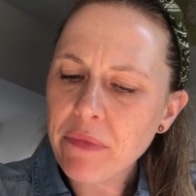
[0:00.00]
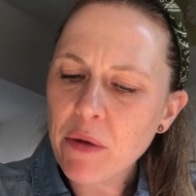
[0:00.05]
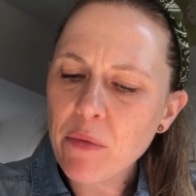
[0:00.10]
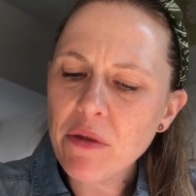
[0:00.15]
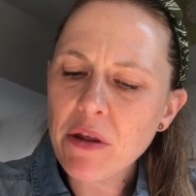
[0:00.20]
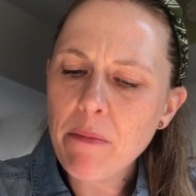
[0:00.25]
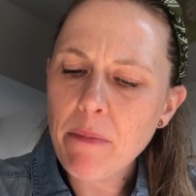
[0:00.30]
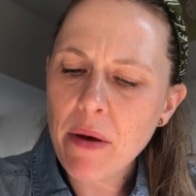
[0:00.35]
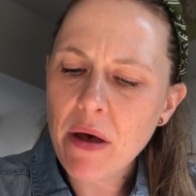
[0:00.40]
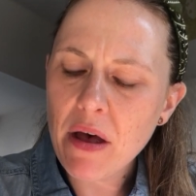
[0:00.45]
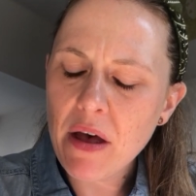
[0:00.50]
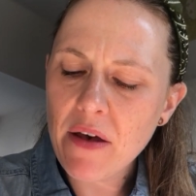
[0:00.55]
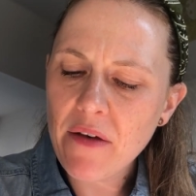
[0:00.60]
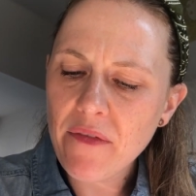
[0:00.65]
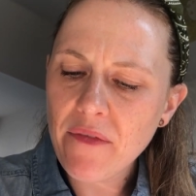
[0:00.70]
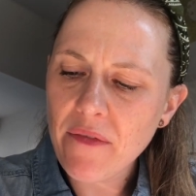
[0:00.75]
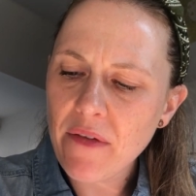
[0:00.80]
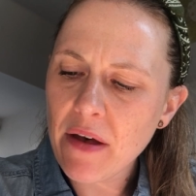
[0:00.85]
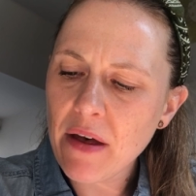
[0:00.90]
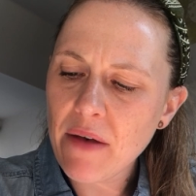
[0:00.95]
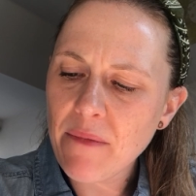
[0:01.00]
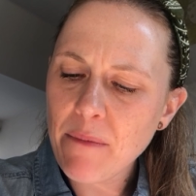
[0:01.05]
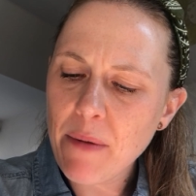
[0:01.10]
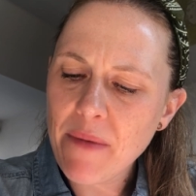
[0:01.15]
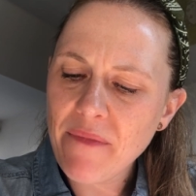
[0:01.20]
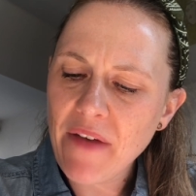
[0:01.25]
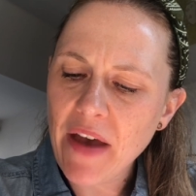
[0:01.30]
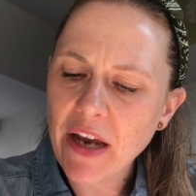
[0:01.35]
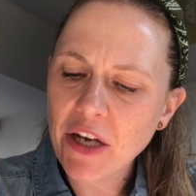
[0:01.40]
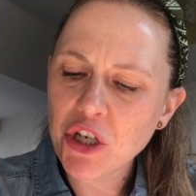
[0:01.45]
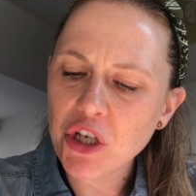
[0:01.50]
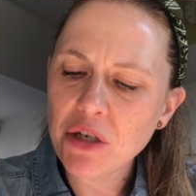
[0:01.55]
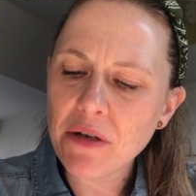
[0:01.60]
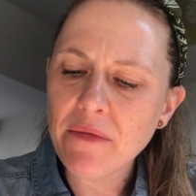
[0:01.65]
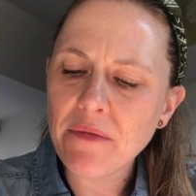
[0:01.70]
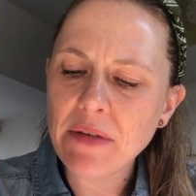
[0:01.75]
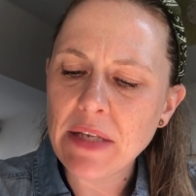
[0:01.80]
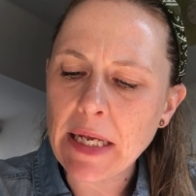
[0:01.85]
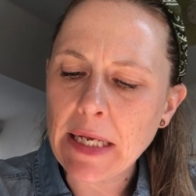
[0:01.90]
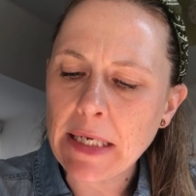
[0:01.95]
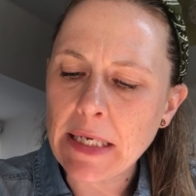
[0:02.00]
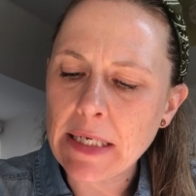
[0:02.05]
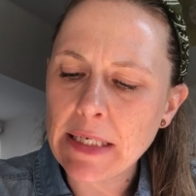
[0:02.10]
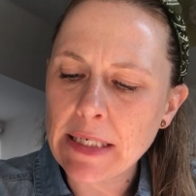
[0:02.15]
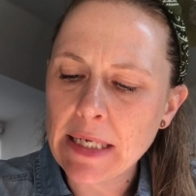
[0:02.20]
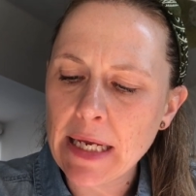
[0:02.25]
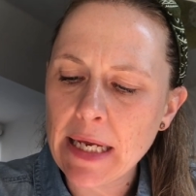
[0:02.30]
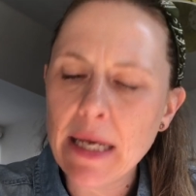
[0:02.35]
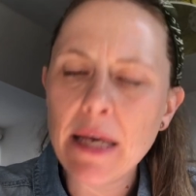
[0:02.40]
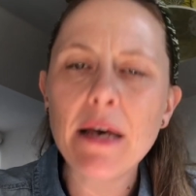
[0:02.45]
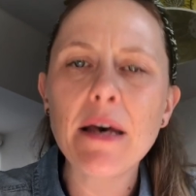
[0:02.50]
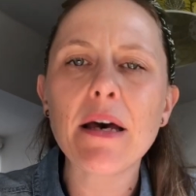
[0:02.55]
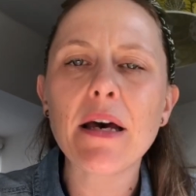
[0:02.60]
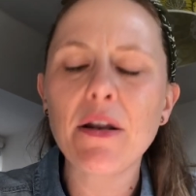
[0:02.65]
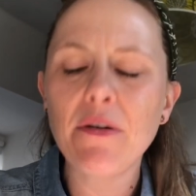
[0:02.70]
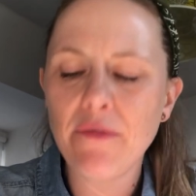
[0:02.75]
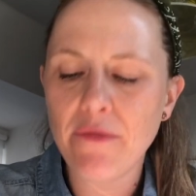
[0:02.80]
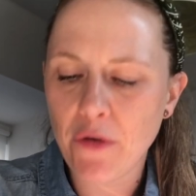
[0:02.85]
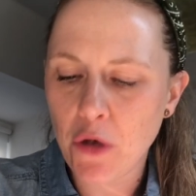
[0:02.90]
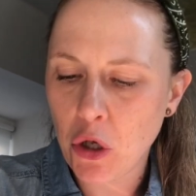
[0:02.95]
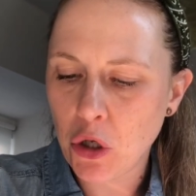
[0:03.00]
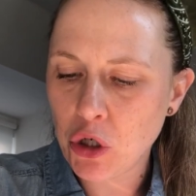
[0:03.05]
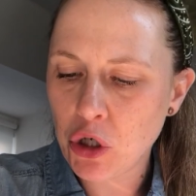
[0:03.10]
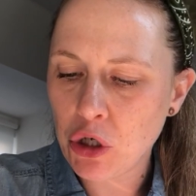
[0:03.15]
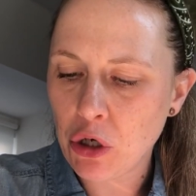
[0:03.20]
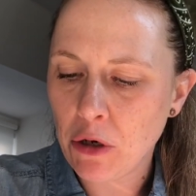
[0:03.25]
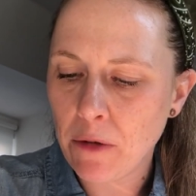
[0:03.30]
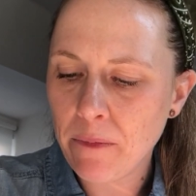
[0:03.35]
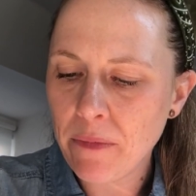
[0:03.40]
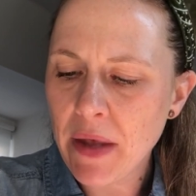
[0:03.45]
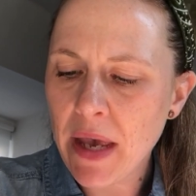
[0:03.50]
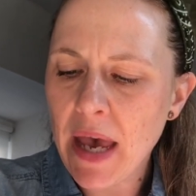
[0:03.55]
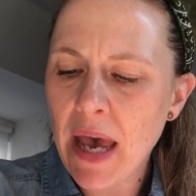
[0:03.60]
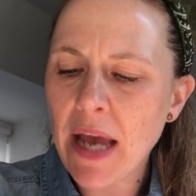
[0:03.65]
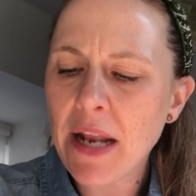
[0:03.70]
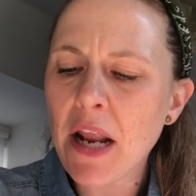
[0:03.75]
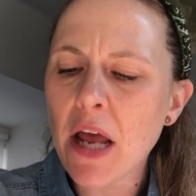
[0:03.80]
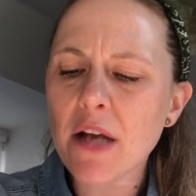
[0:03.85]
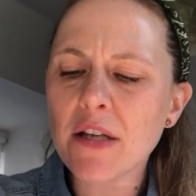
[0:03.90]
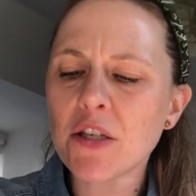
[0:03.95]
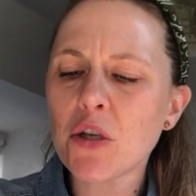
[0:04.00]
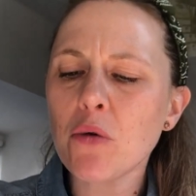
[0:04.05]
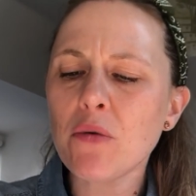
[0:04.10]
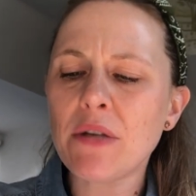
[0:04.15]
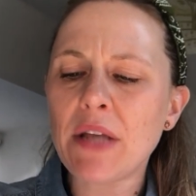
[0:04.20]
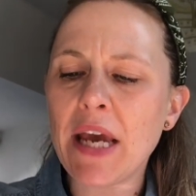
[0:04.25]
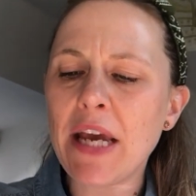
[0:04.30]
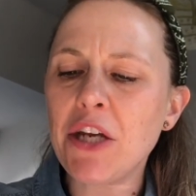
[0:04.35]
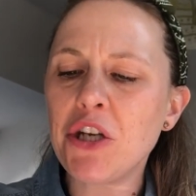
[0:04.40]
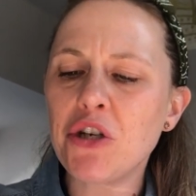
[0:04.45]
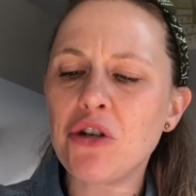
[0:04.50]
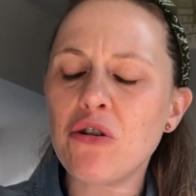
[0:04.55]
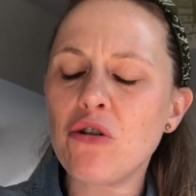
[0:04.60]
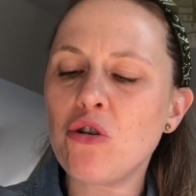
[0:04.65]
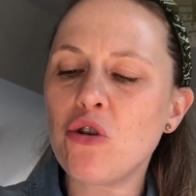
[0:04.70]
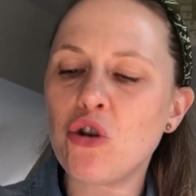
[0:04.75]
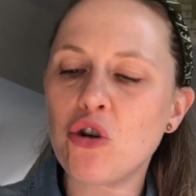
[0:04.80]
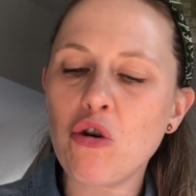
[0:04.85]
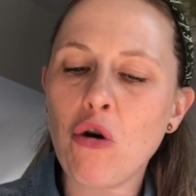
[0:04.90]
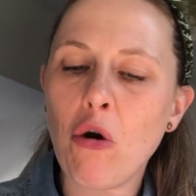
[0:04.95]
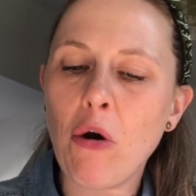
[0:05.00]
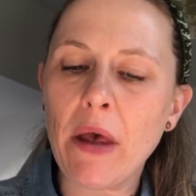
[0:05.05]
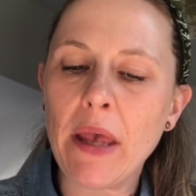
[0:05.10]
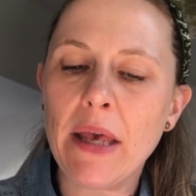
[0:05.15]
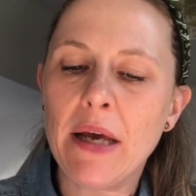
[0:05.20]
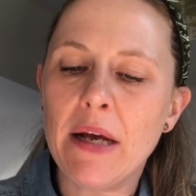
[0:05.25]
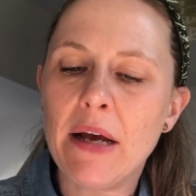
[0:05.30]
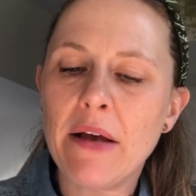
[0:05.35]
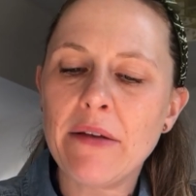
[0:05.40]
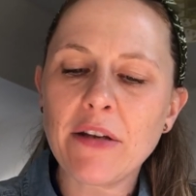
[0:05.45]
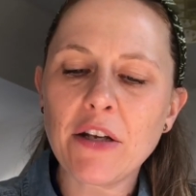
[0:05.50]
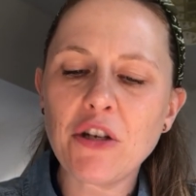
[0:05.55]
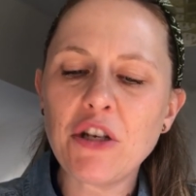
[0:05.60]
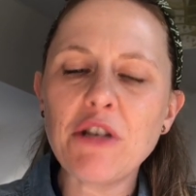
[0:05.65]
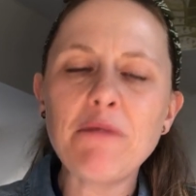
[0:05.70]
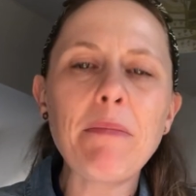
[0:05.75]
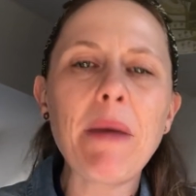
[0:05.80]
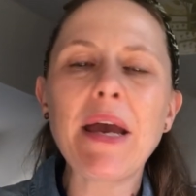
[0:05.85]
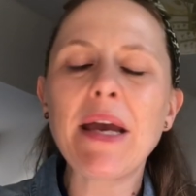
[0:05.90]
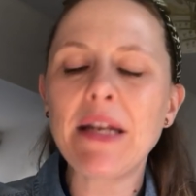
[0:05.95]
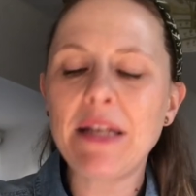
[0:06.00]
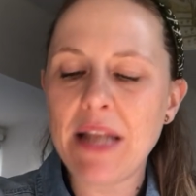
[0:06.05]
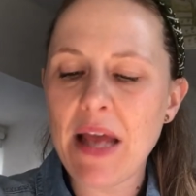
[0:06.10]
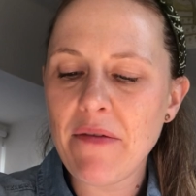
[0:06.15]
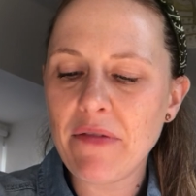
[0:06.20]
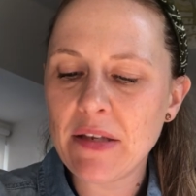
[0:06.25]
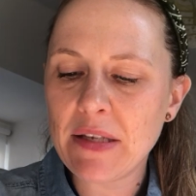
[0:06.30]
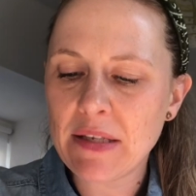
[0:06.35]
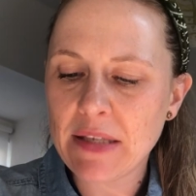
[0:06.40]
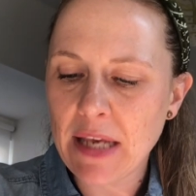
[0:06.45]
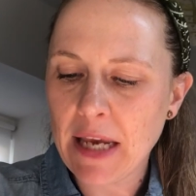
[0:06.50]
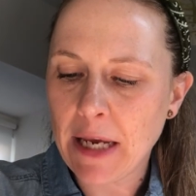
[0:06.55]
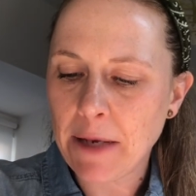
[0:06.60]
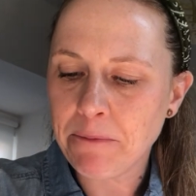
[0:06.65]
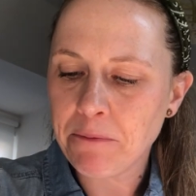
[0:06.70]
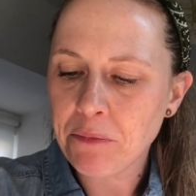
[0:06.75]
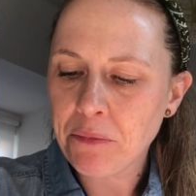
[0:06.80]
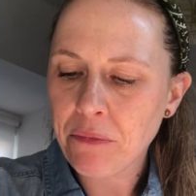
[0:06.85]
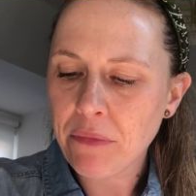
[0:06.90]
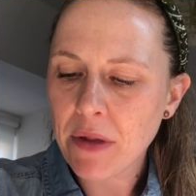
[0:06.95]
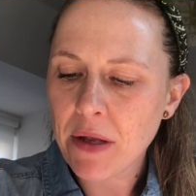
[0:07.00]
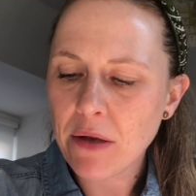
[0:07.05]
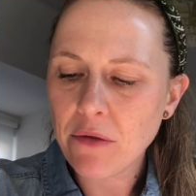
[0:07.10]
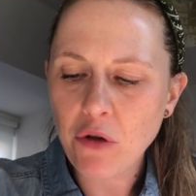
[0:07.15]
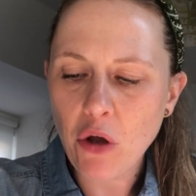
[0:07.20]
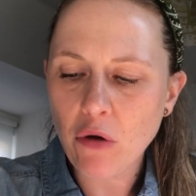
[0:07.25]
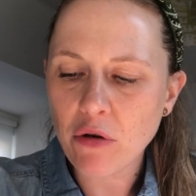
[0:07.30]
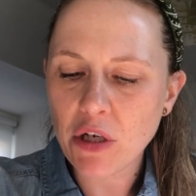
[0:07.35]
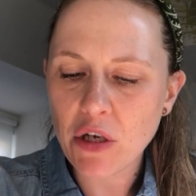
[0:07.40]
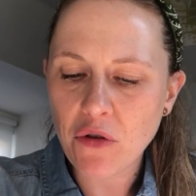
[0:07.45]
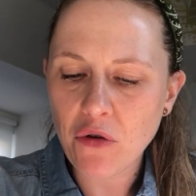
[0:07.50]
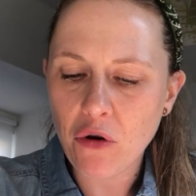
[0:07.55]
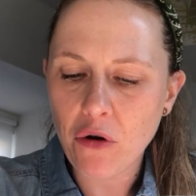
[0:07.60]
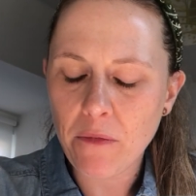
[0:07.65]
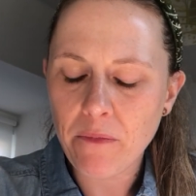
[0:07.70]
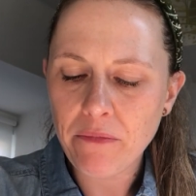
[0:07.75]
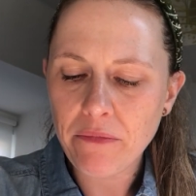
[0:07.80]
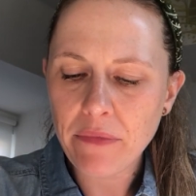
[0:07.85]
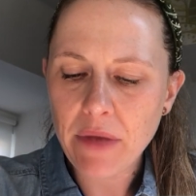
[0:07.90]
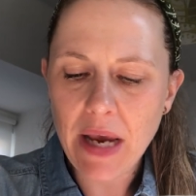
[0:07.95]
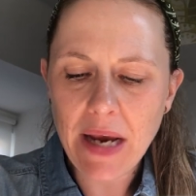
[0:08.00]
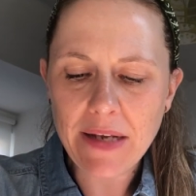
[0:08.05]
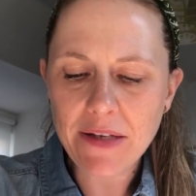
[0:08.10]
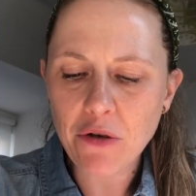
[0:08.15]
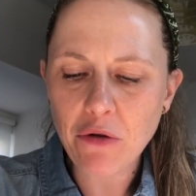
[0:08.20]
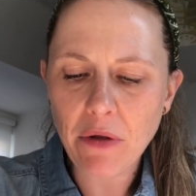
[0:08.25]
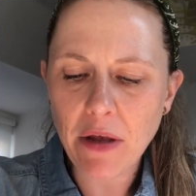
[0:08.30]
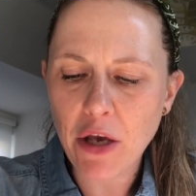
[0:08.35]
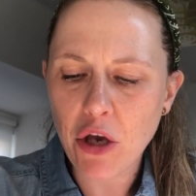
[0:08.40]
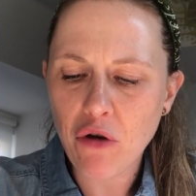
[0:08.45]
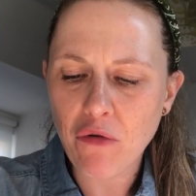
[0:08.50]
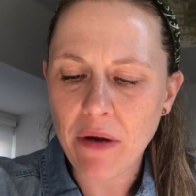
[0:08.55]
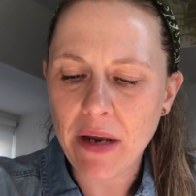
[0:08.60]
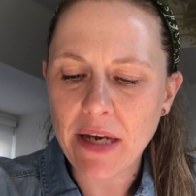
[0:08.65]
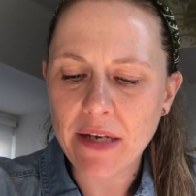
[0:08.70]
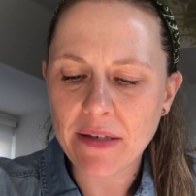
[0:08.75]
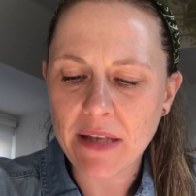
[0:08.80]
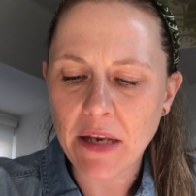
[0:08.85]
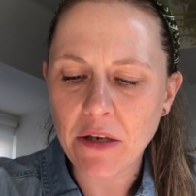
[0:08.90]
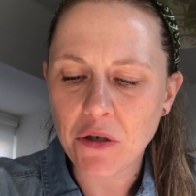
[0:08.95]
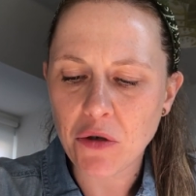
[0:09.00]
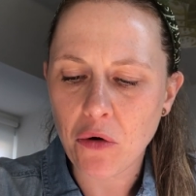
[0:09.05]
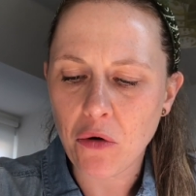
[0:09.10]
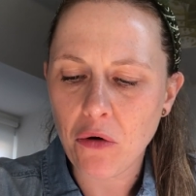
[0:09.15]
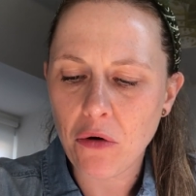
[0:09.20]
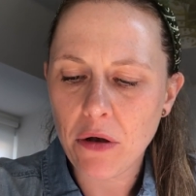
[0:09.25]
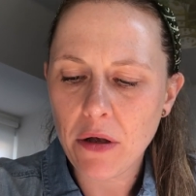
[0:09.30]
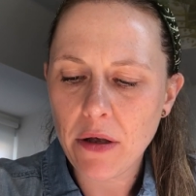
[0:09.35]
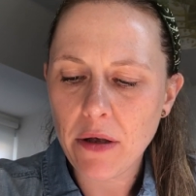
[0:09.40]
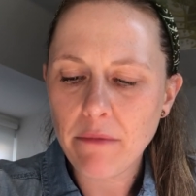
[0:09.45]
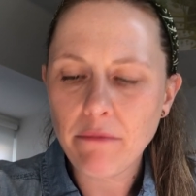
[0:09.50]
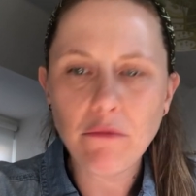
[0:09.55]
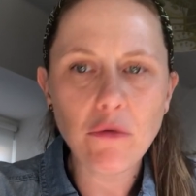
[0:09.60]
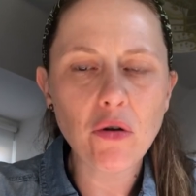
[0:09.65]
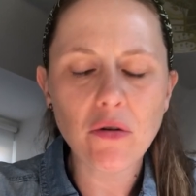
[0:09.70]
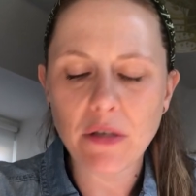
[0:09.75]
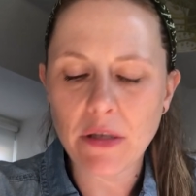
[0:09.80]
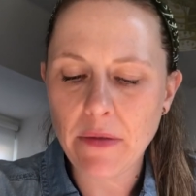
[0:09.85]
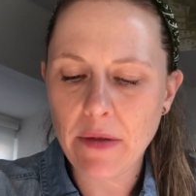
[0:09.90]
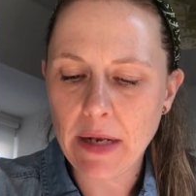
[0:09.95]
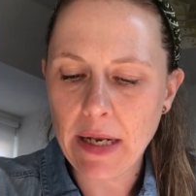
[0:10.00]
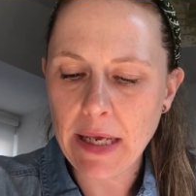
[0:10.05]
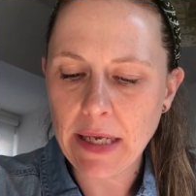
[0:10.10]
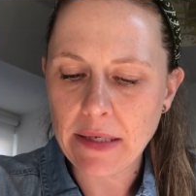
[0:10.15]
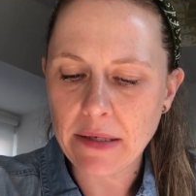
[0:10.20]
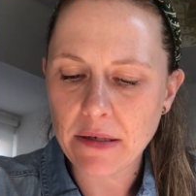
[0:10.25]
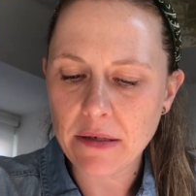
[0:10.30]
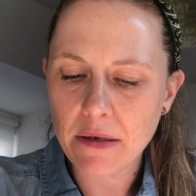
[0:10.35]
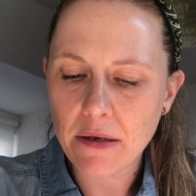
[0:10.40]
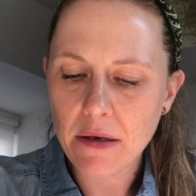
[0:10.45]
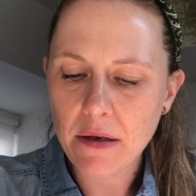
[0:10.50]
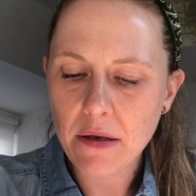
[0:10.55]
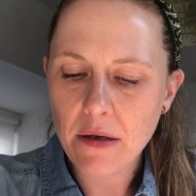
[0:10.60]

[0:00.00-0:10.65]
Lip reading: with a perfection of dignity and virtue, an exaltation of joy such as Meg had never seen. No, she thought, it's not like a Greek centaur, not in the least.